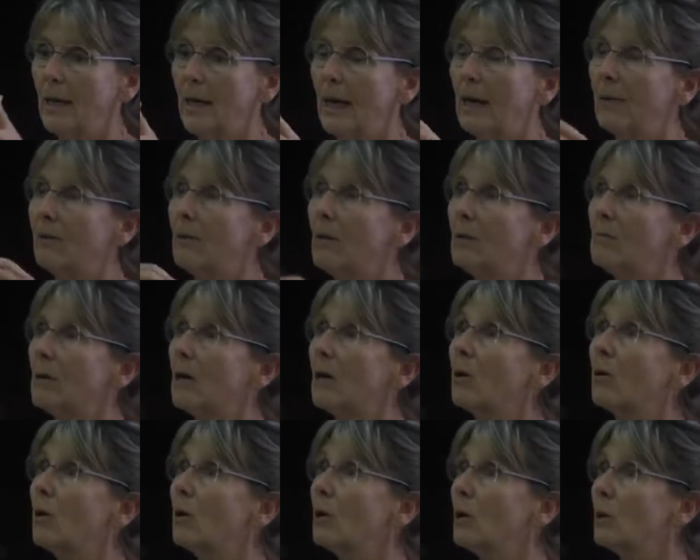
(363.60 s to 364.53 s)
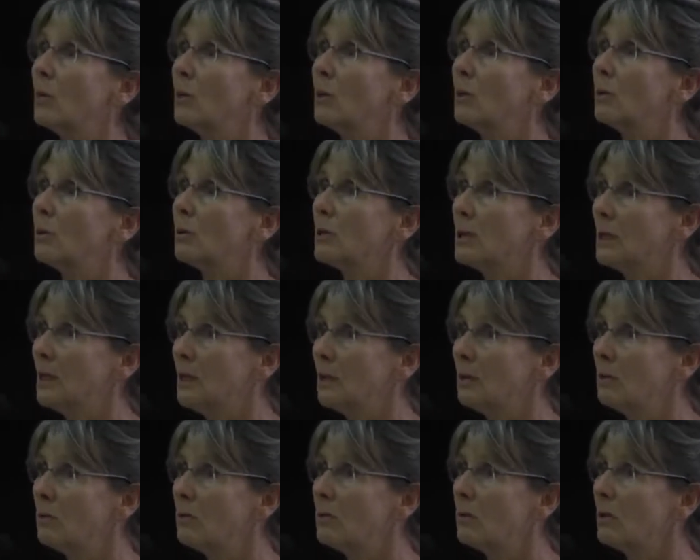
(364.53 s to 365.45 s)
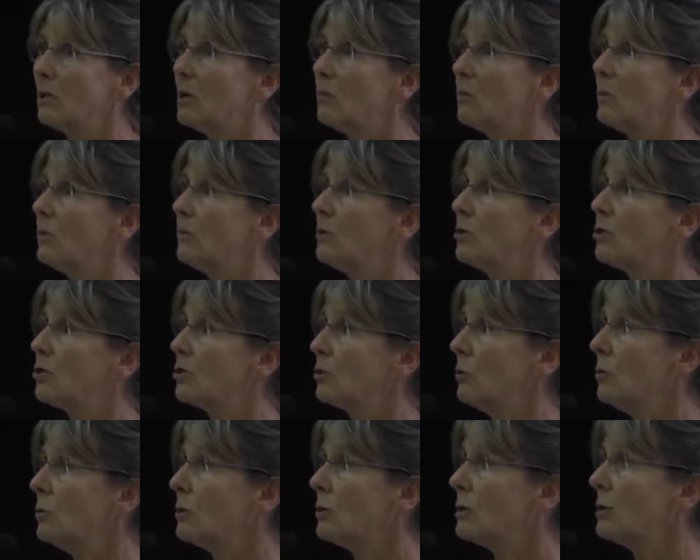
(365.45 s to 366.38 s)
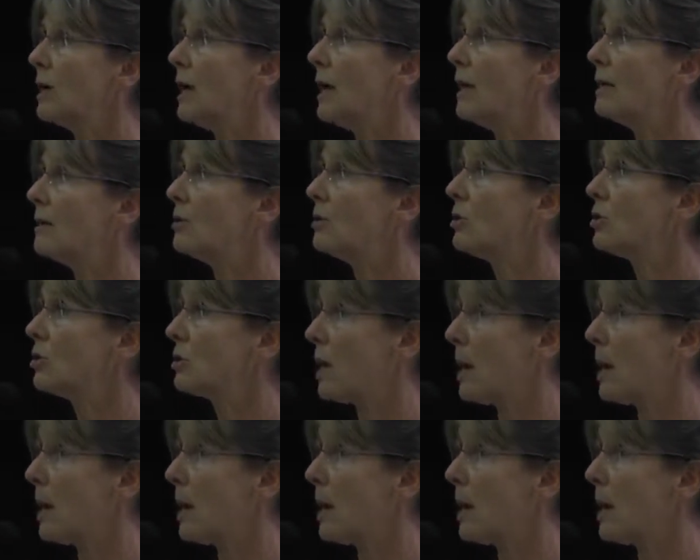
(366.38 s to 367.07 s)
then my colleague will continue. So it will be short and sharp.